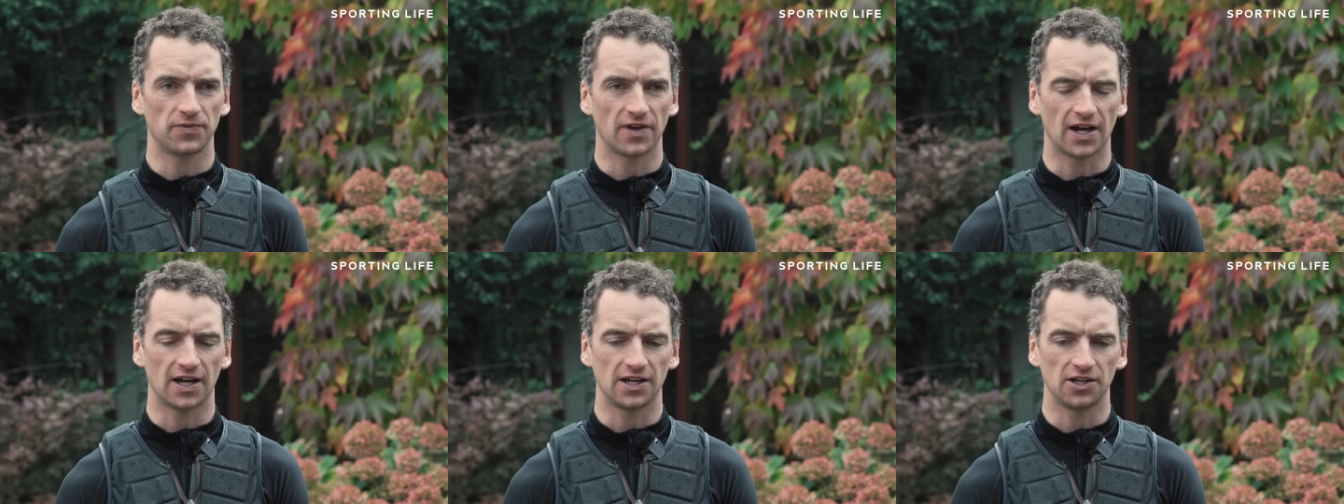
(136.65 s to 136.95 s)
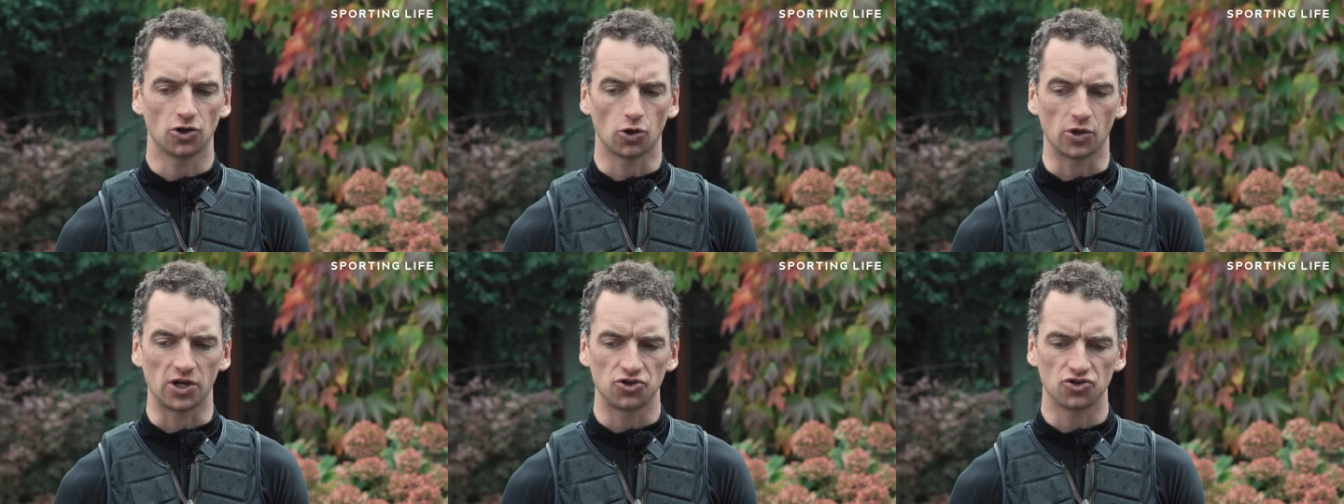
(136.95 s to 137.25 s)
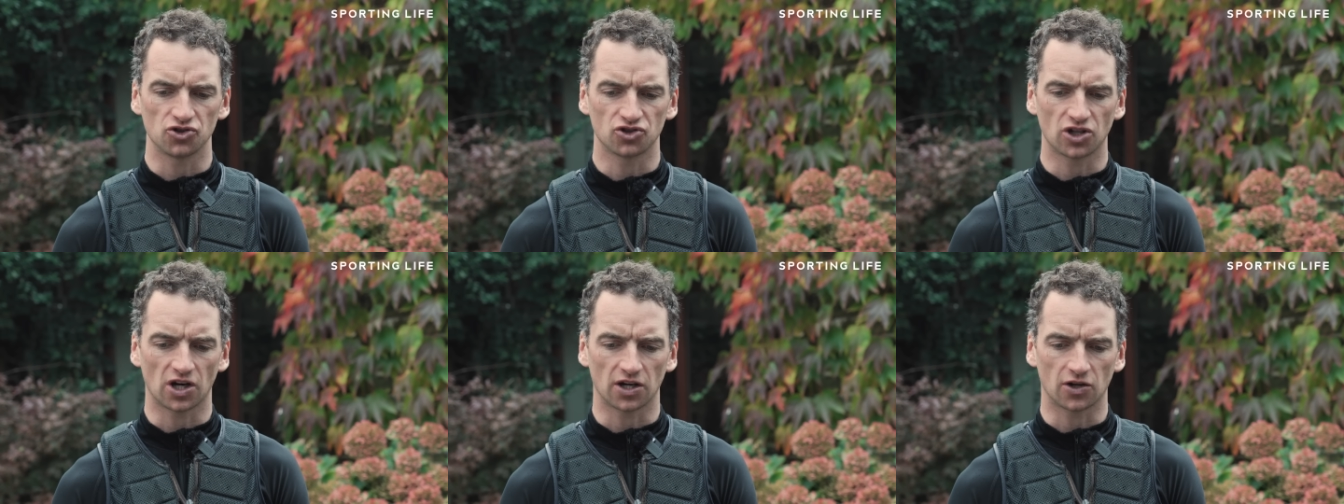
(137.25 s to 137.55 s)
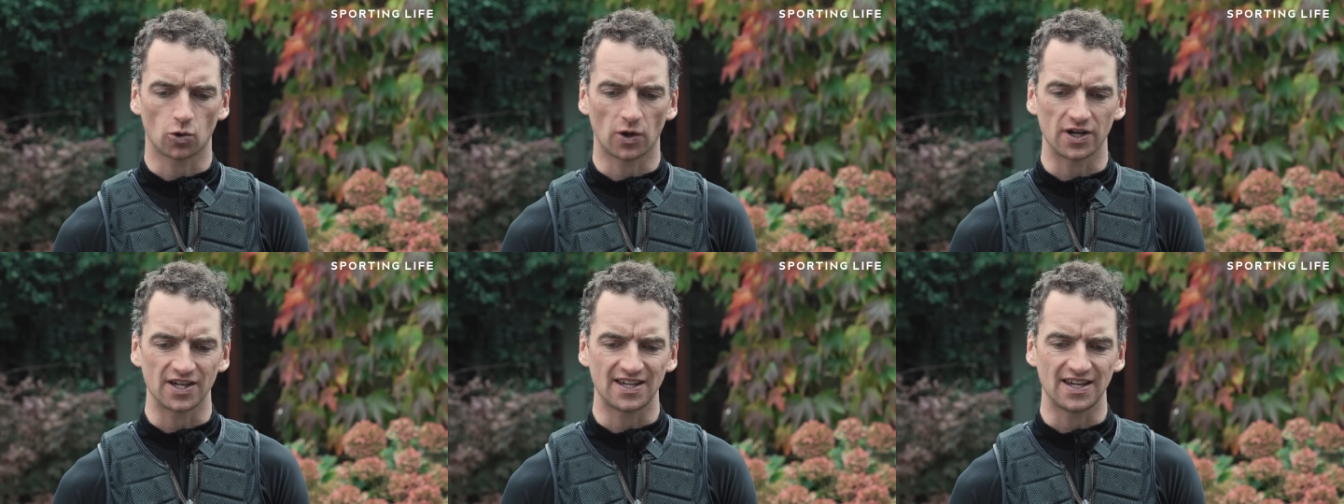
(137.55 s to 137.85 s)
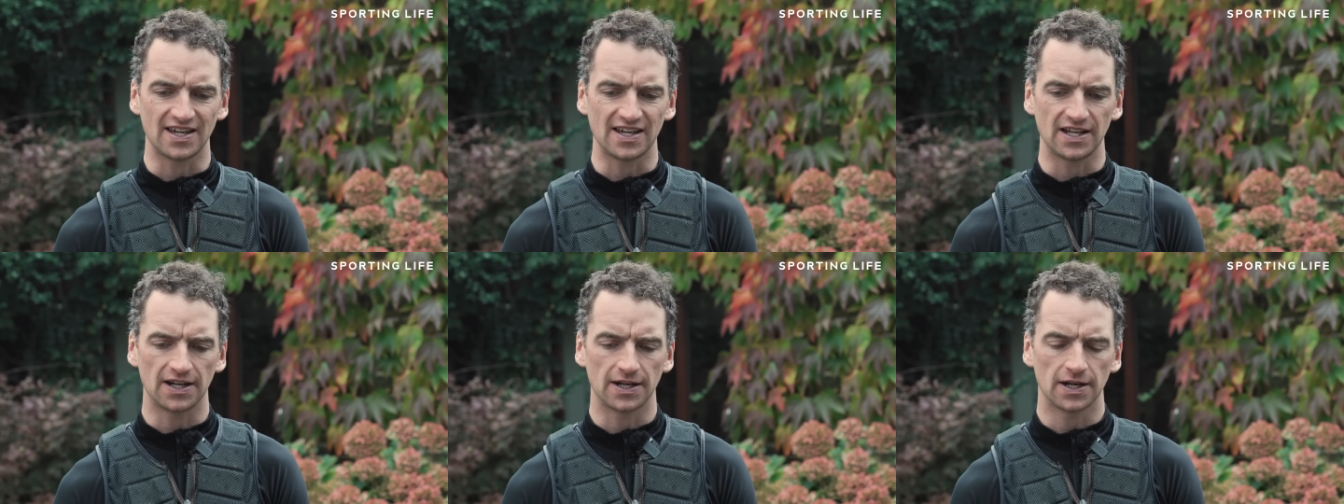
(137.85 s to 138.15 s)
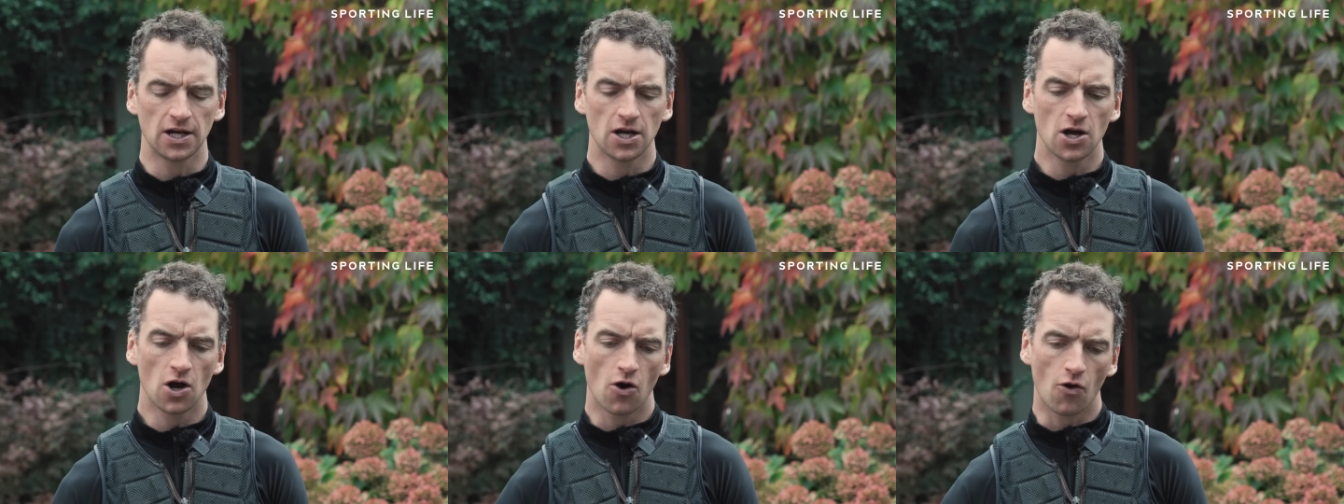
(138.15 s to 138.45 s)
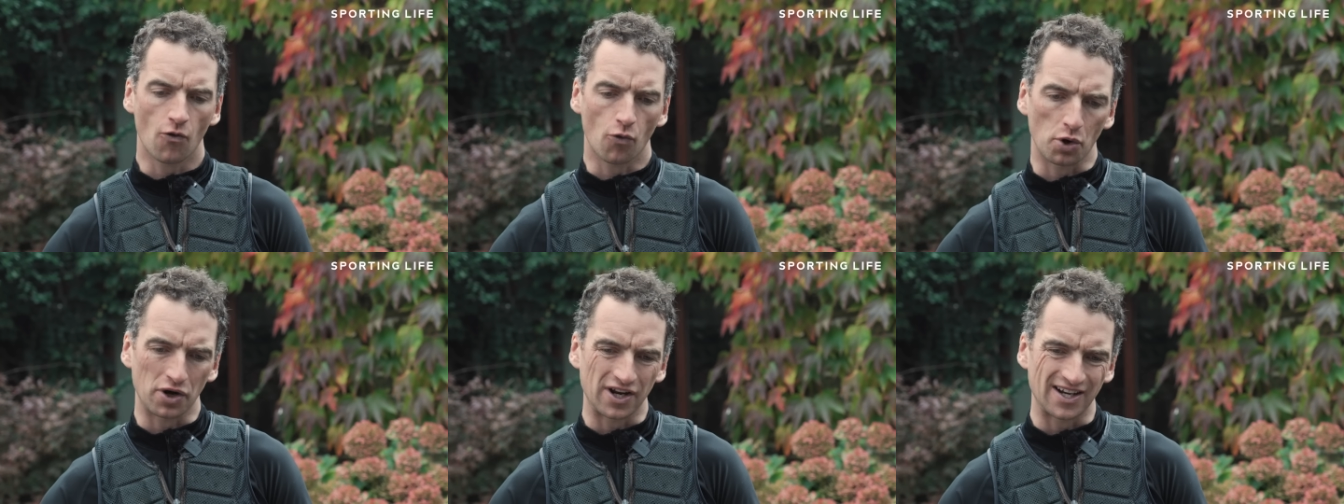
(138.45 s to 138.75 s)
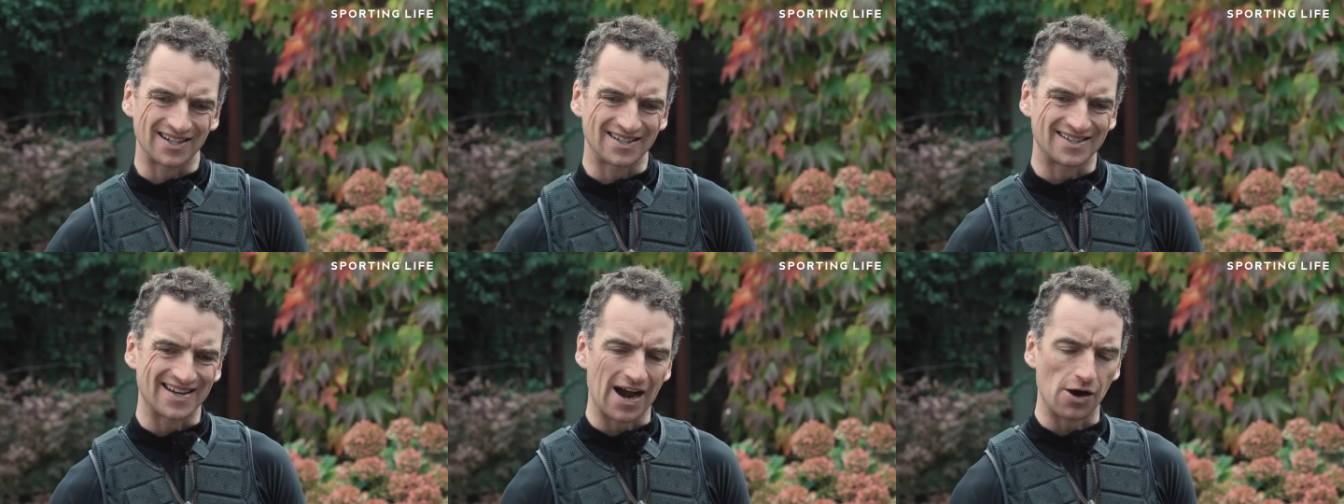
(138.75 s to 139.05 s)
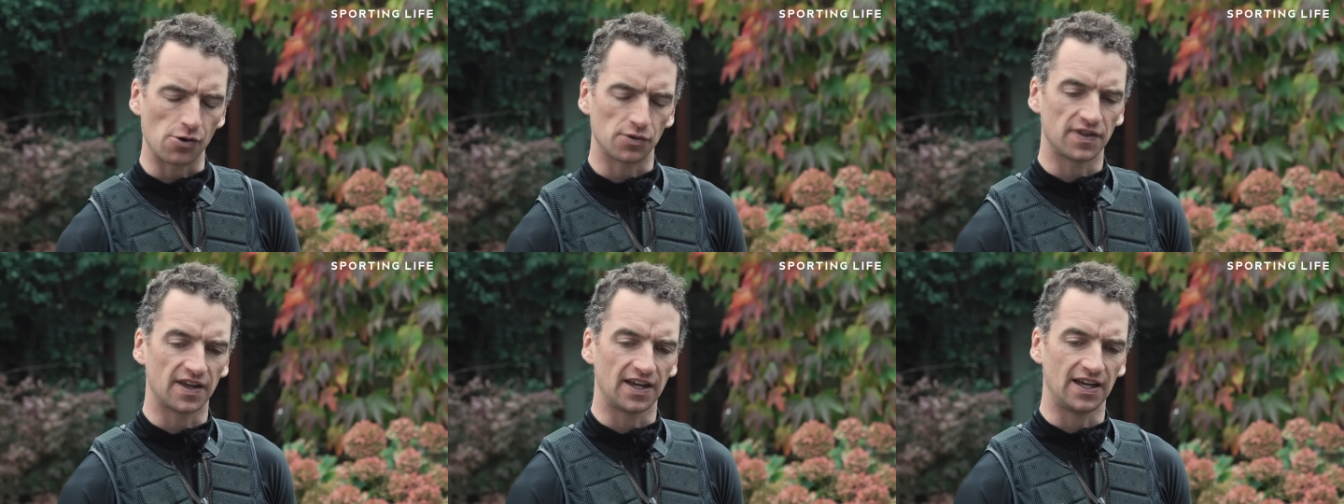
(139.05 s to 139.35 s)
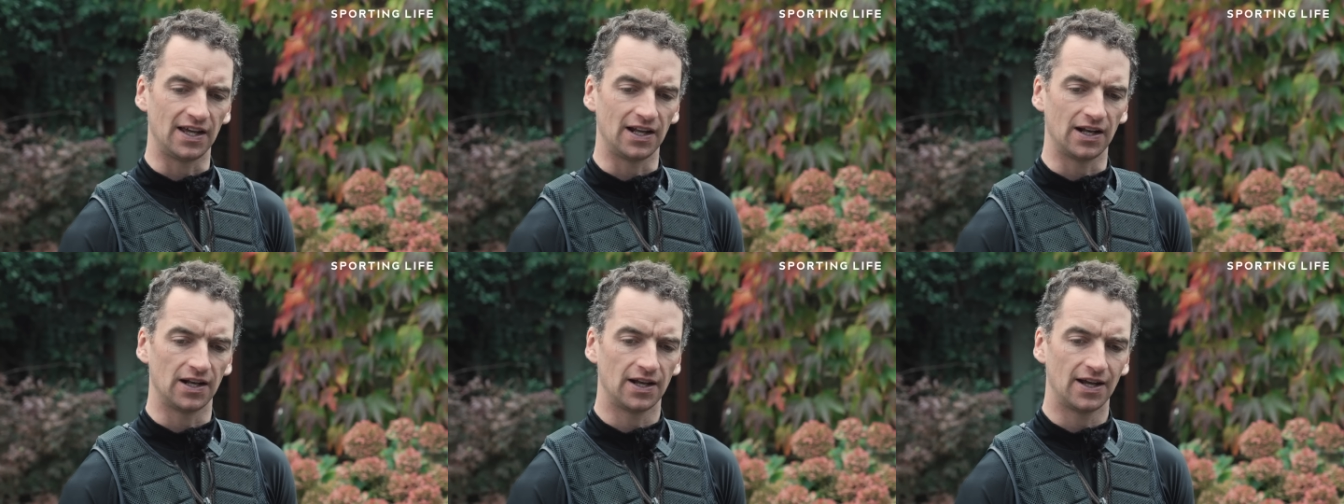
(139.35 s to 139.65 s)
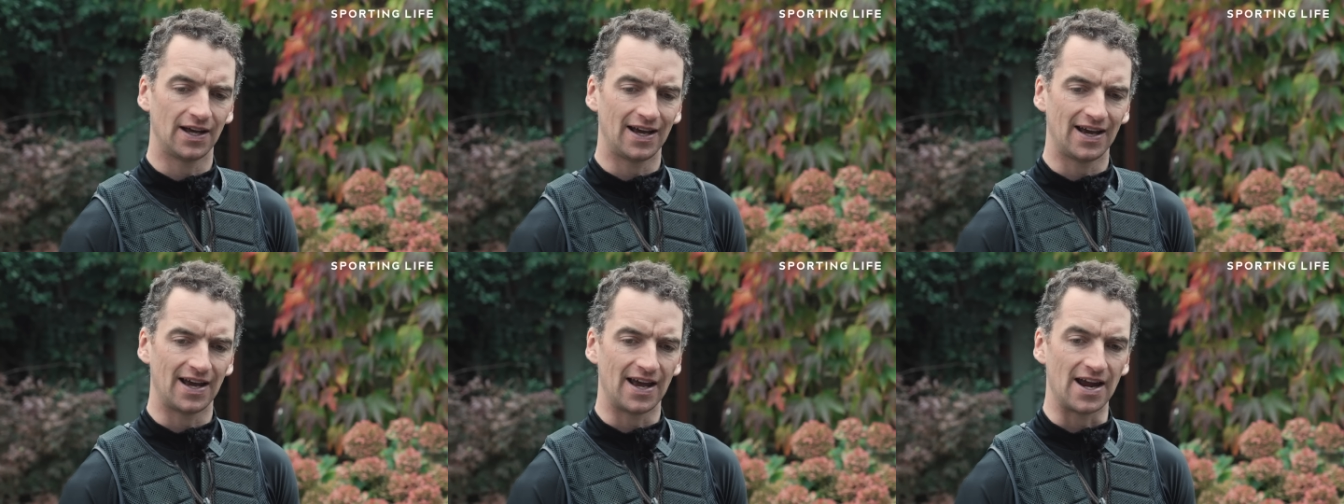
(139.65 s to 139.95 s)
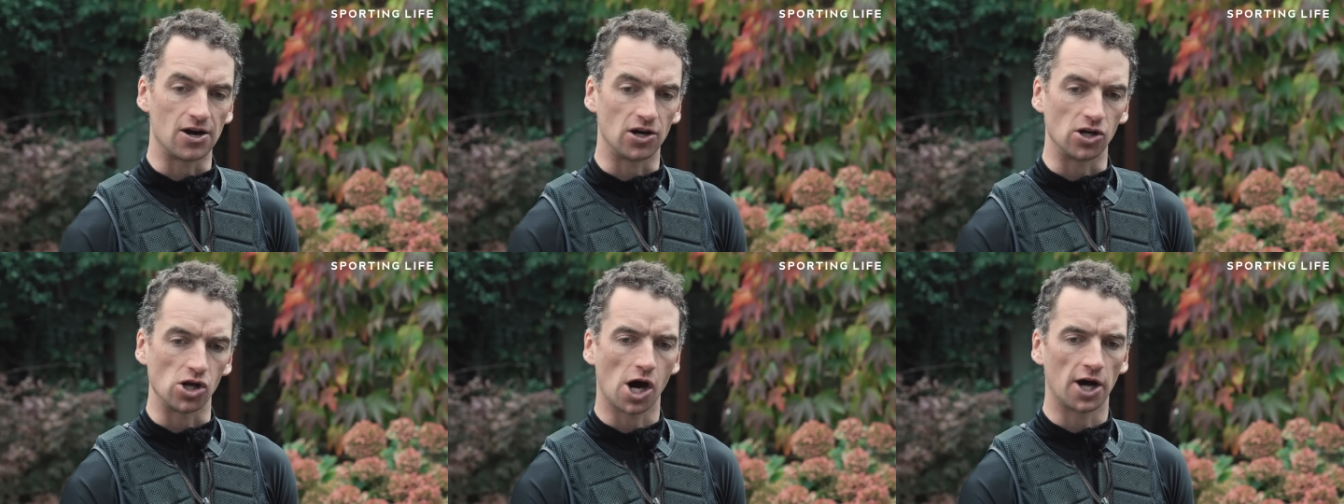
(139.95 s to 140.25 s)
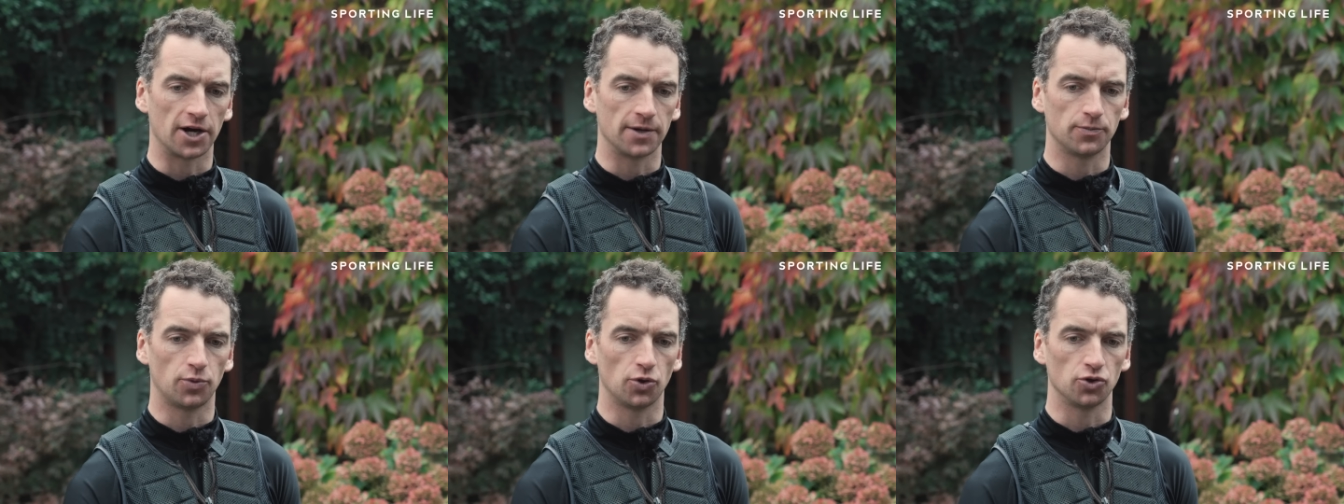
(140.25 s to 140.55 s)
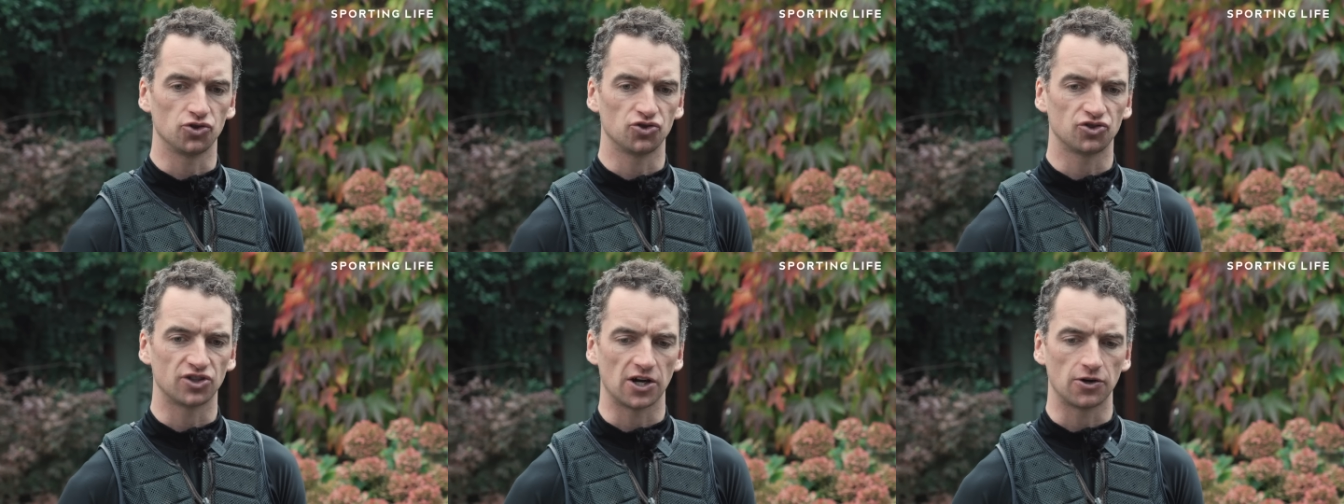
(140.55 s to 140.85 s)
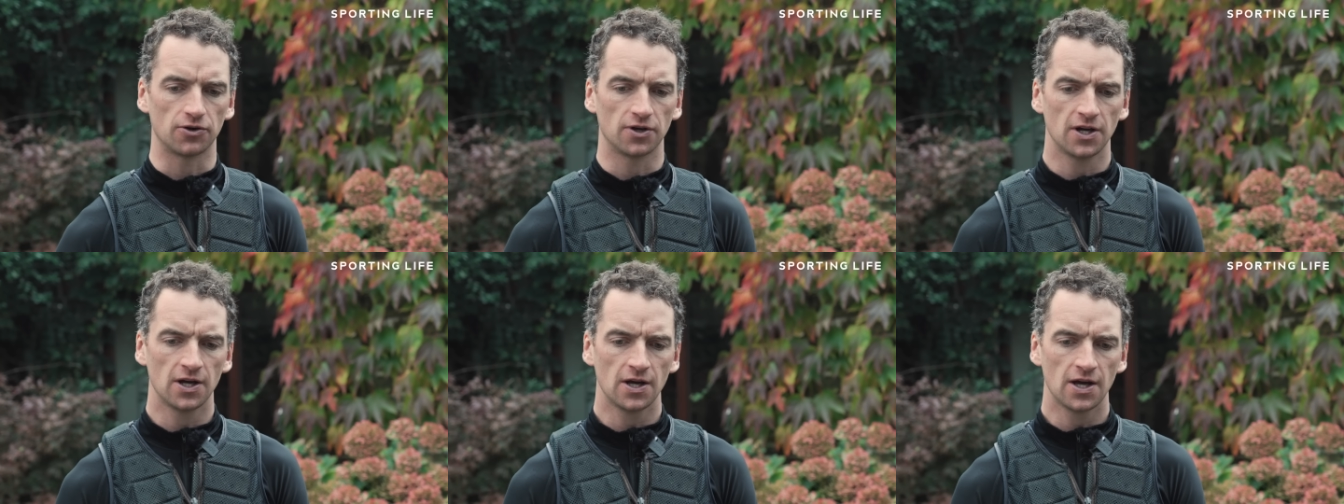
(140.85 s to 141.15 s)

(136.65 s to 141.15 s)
He just got quite keen running down the hill early on in Punchestown.